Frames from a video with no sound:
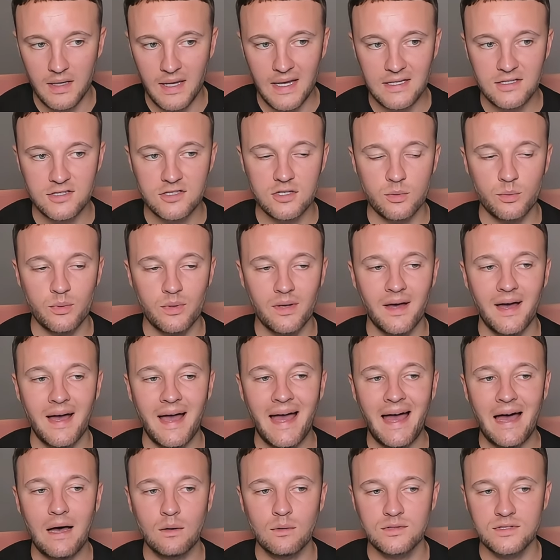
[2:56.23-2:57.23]
and so we are
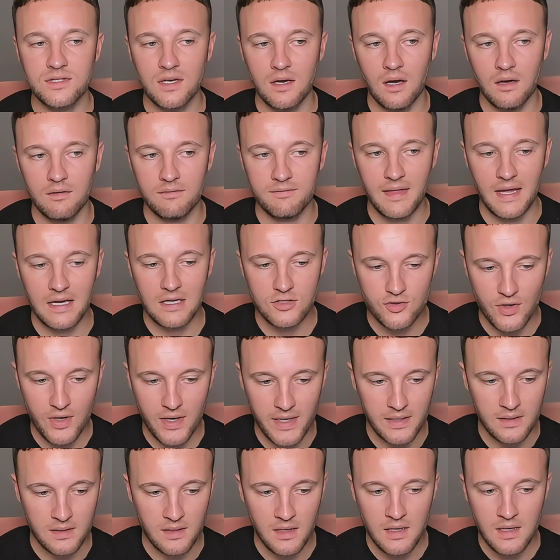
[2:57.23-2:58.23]
out of that
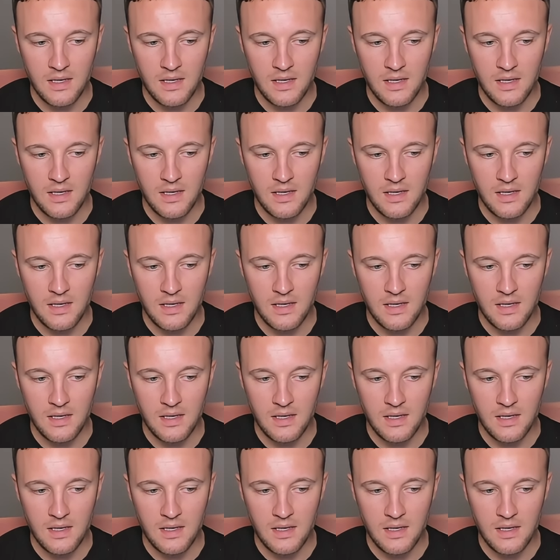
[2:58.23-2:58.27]
trade.